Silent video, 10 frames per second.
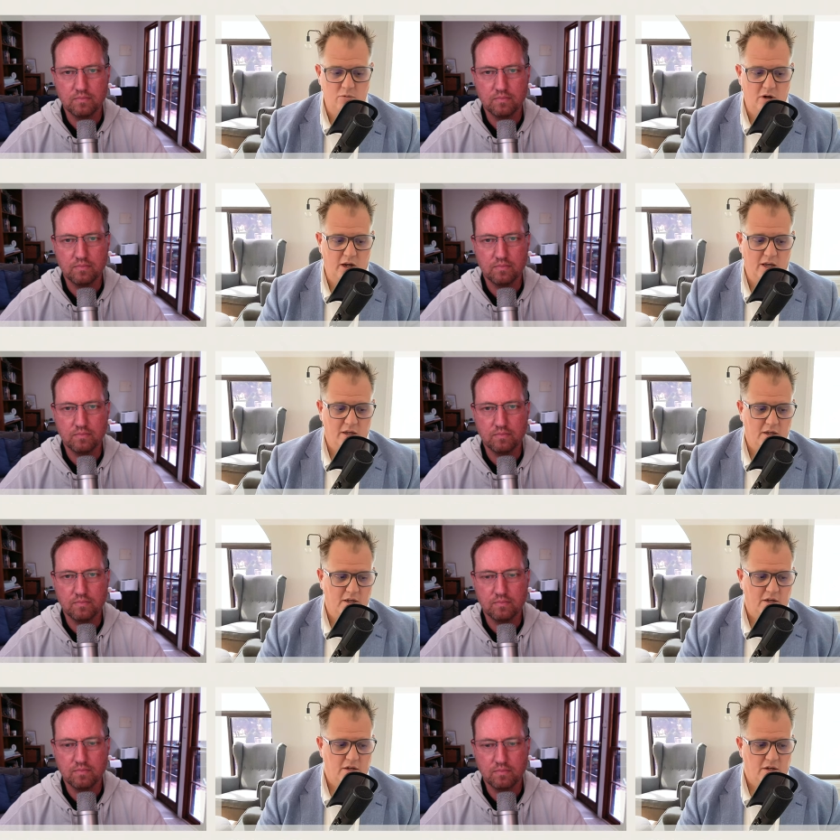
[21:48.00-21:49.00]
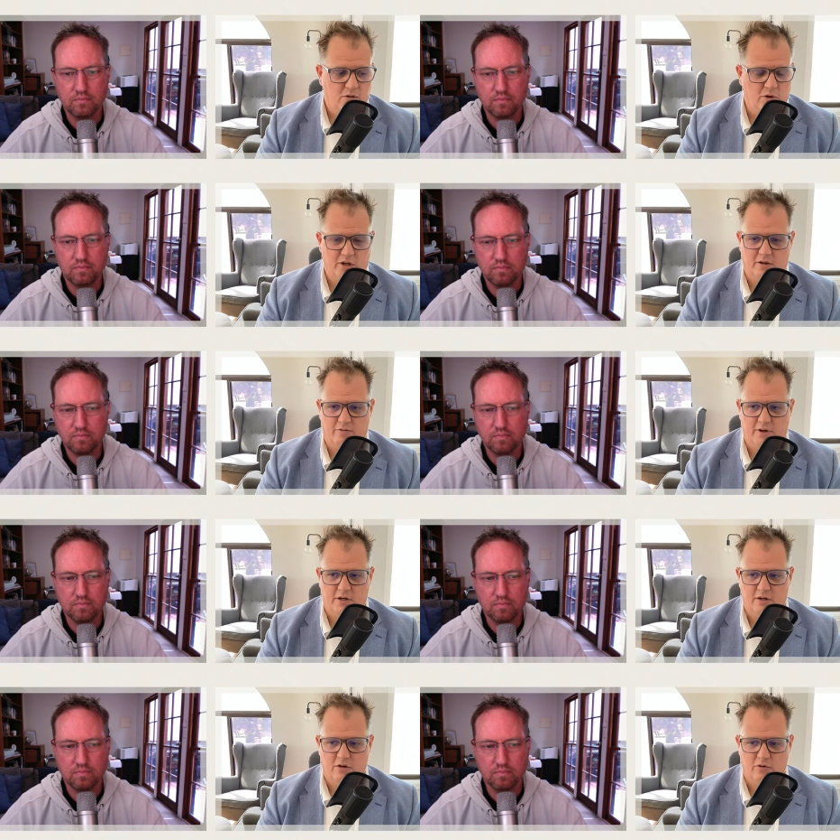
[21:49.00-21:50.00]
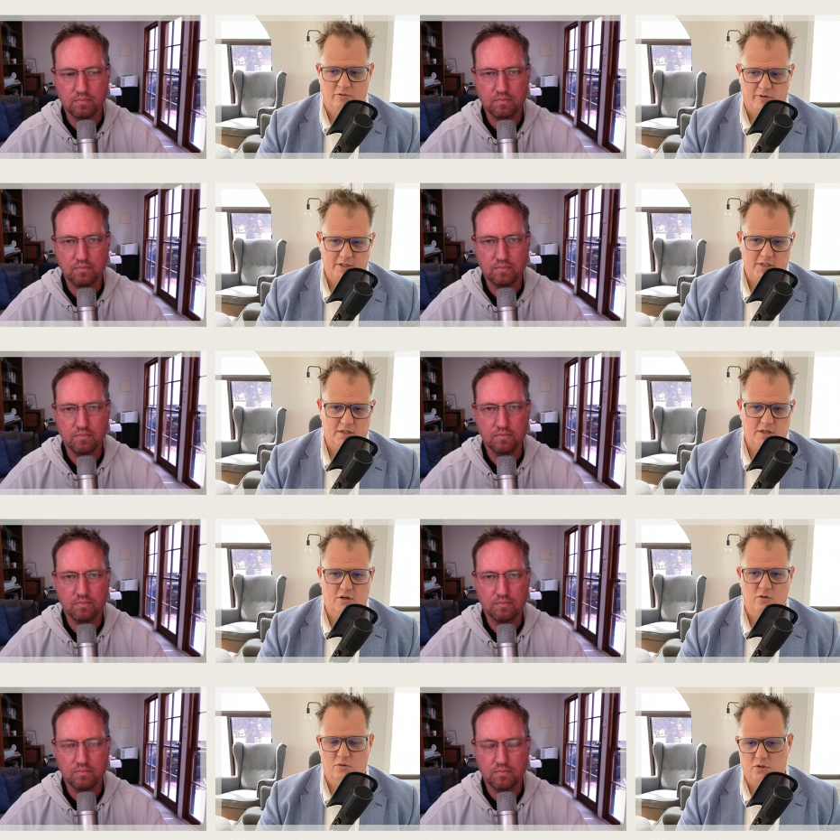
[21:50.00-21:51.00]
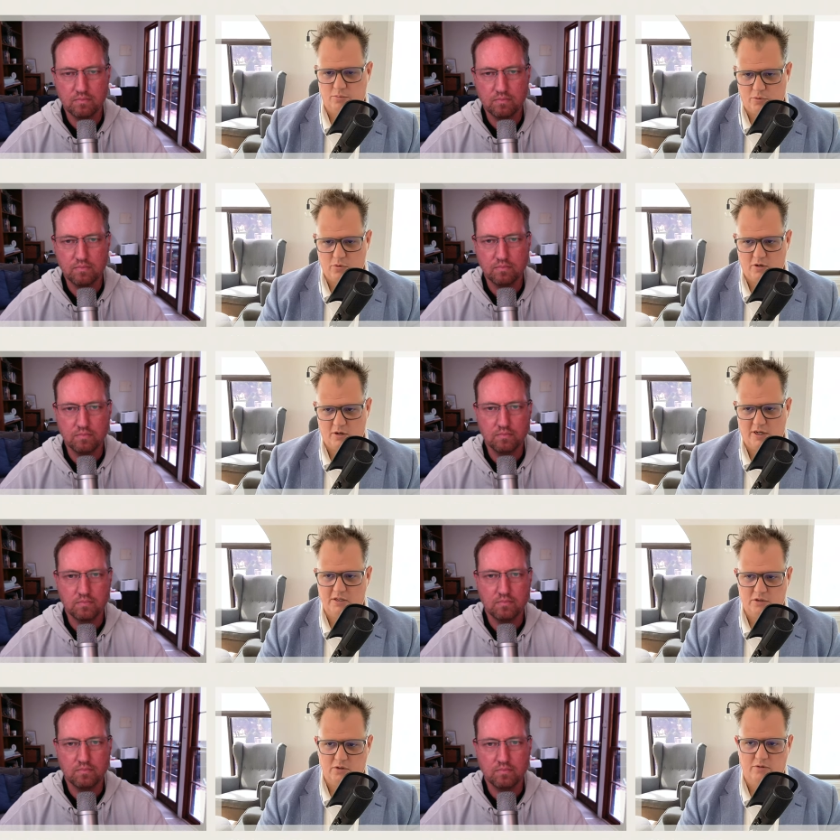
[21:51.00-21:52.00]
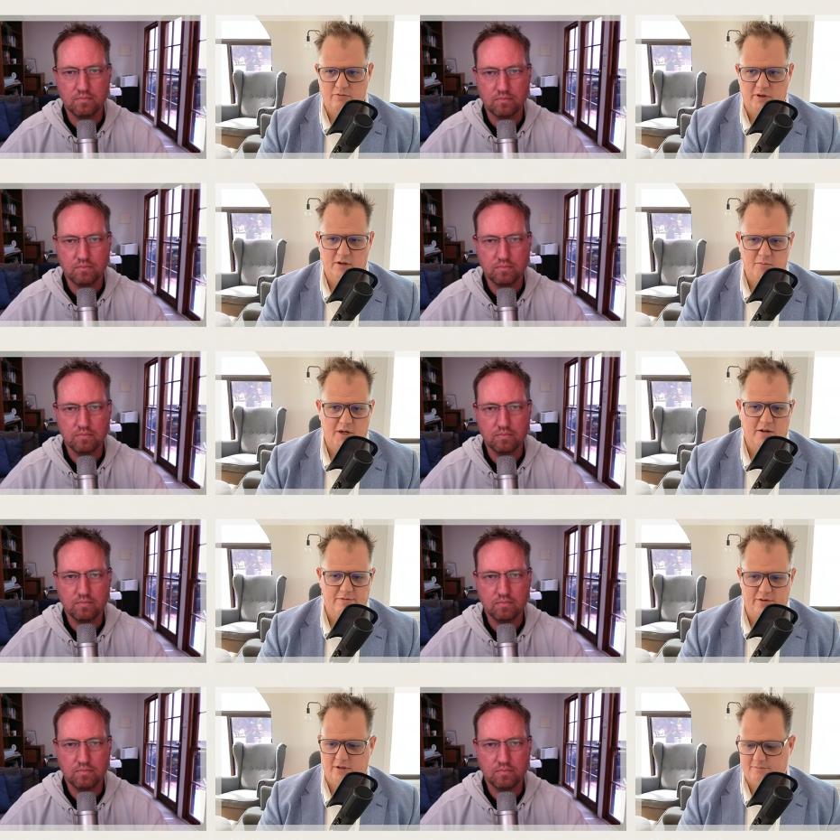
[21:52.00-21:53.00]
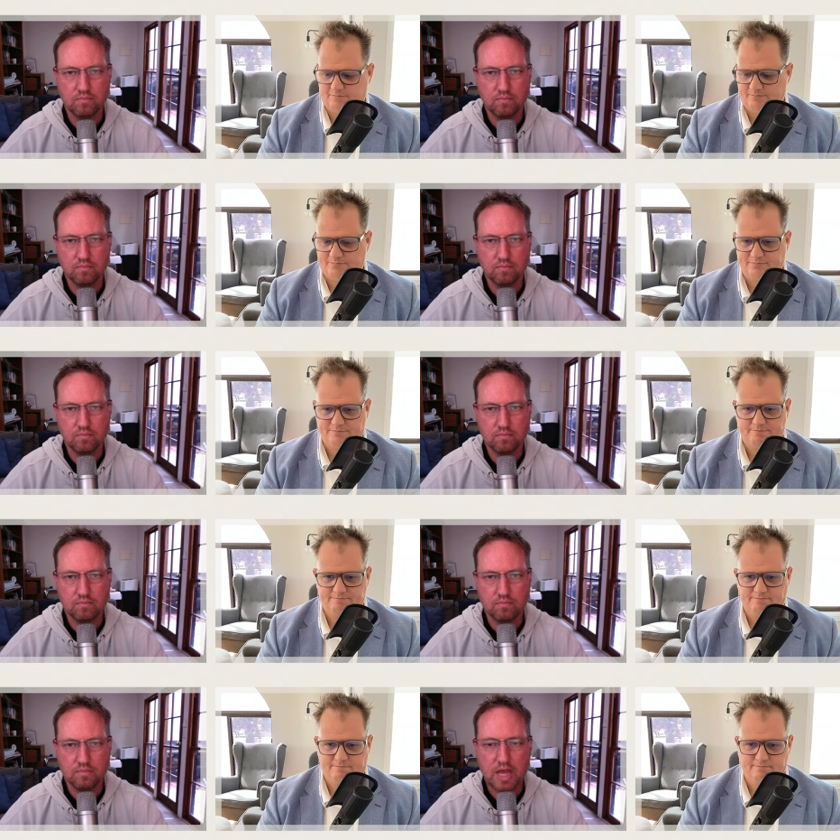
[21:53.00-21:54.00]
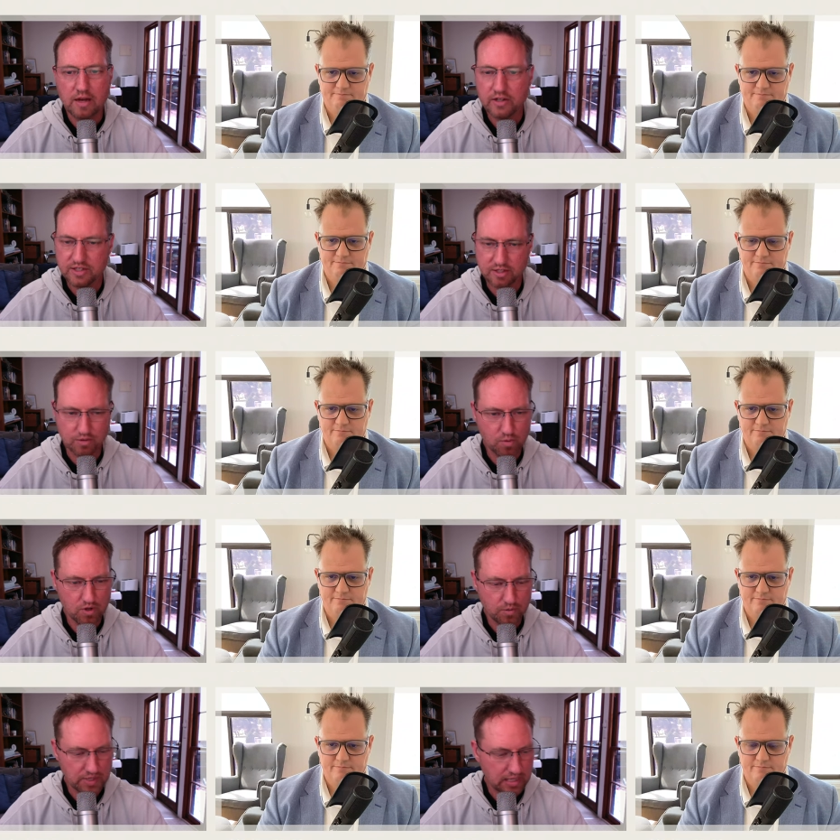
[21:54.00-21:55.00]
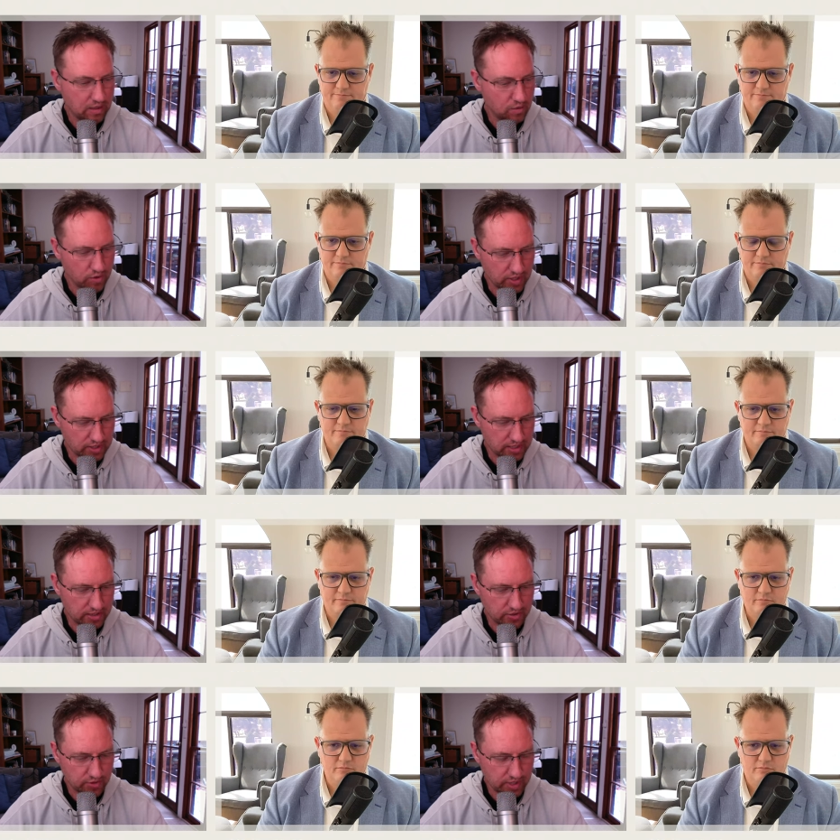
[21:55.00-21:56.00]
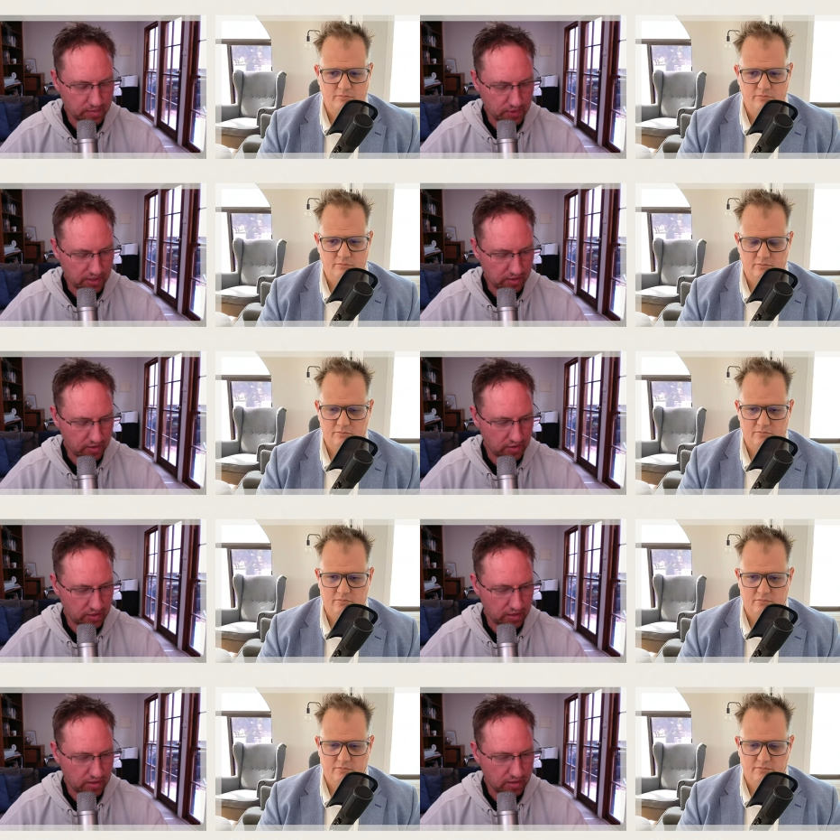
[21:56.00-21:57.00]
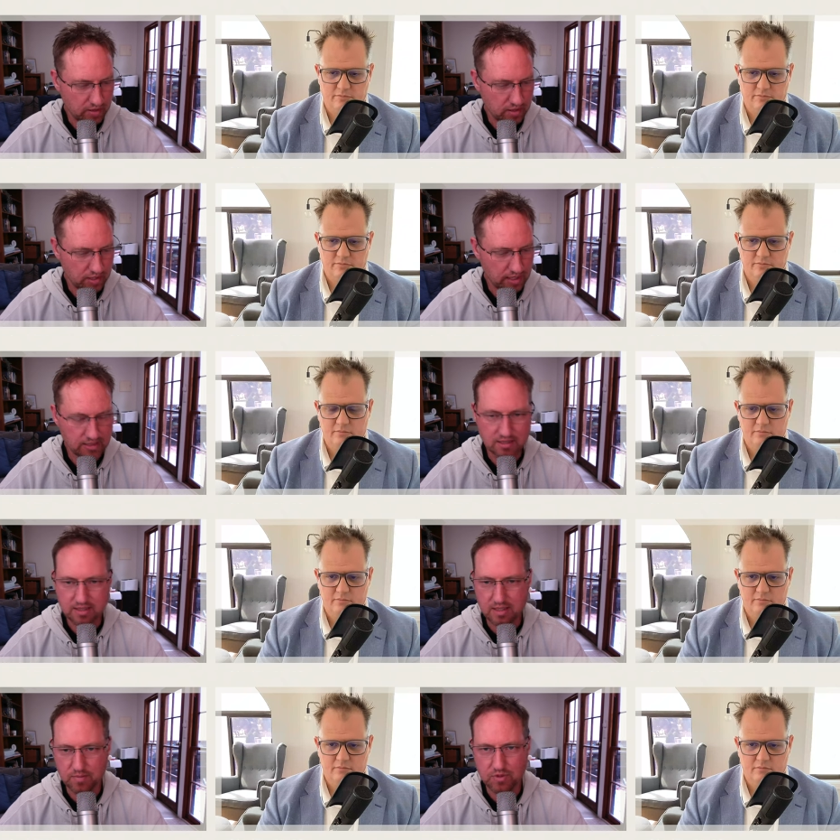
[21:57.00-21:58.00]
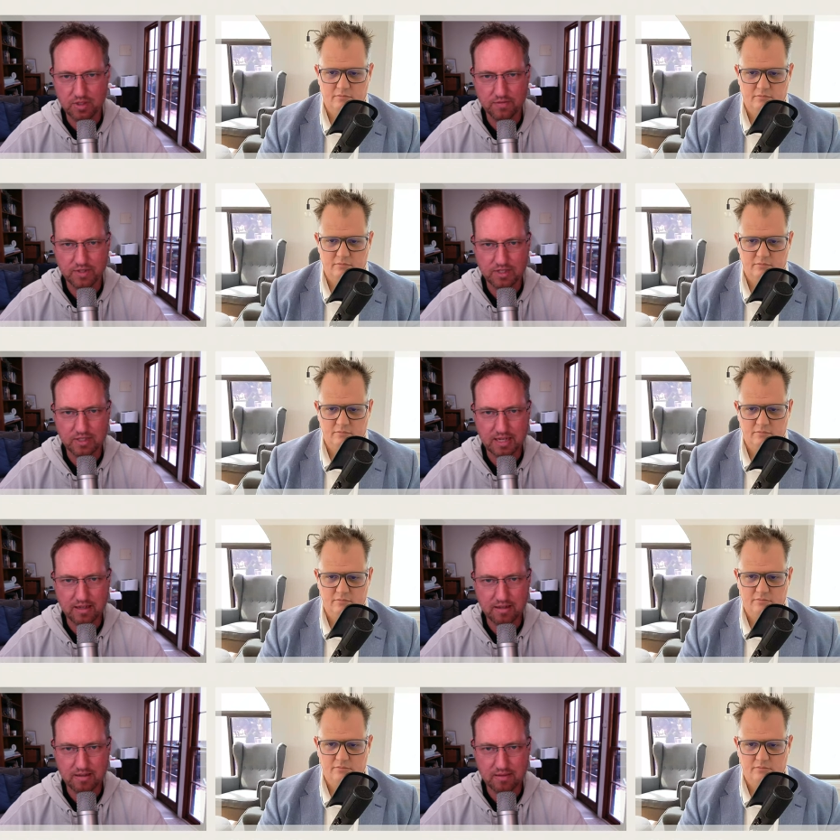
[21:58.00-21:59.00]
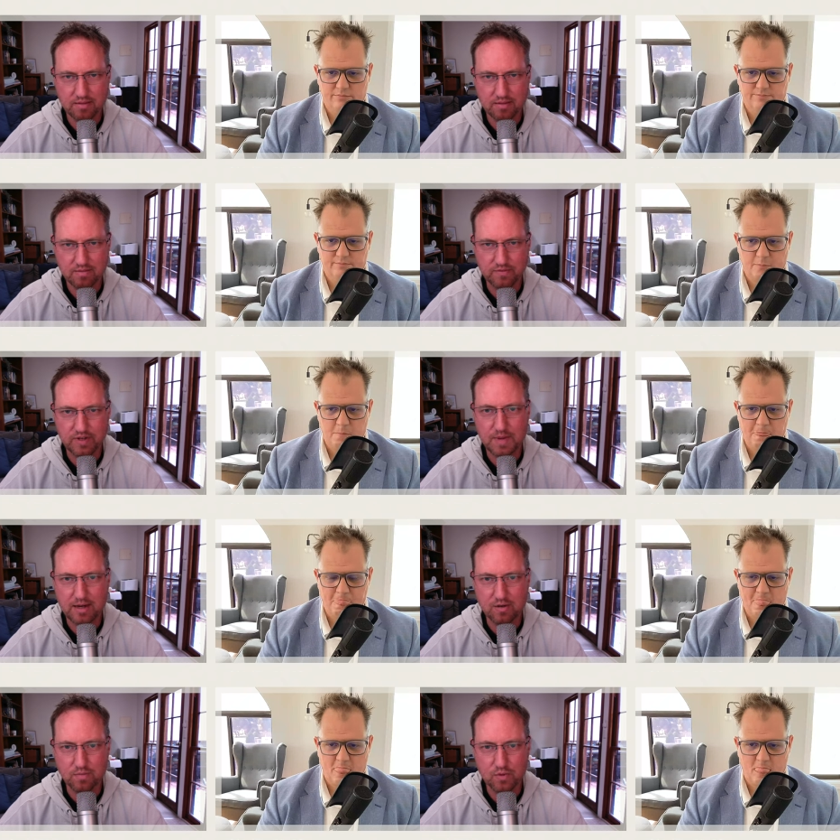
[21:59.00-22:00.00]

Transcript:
Speaker 1: why you won't get funded or invested in or supported until you've found market fit.
Speaker 2: How good is it to work with an organization or a company though that actually is humble enough to take feedback on